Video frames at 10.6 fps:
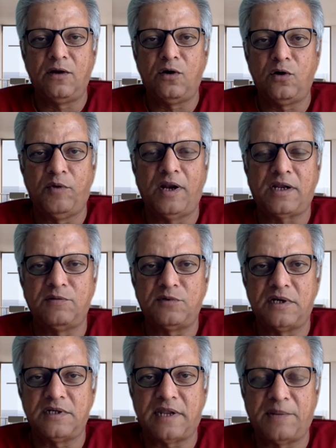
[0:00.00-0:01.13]
Hello and welcome to
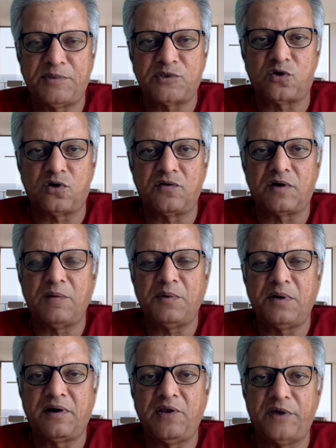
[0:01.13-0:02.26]
another episode of
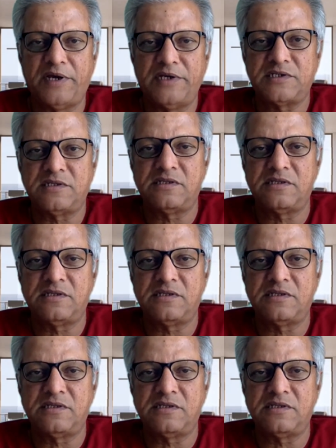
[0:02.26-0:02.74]
Raman Rewind.